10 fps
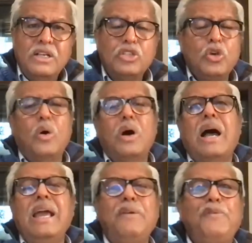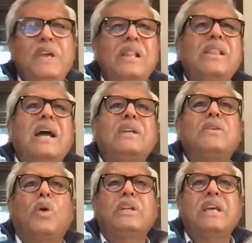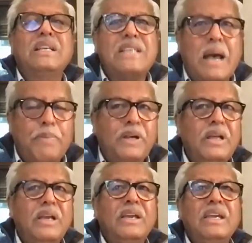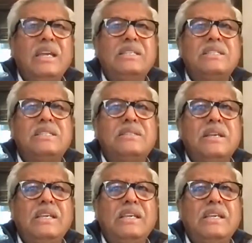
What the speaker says: So I feel that what has happened is